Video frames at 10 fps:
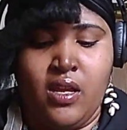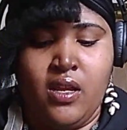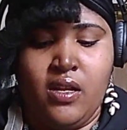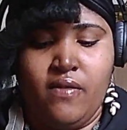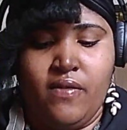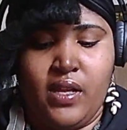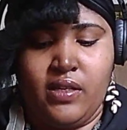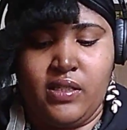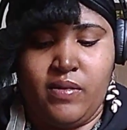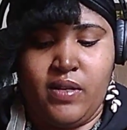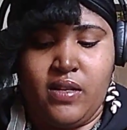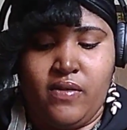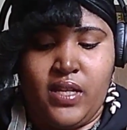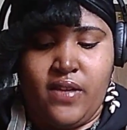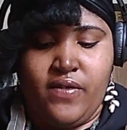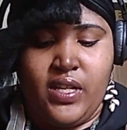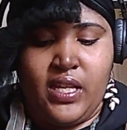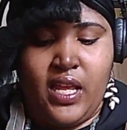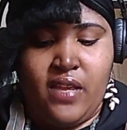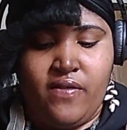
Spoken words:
Divine Spirit of love and life,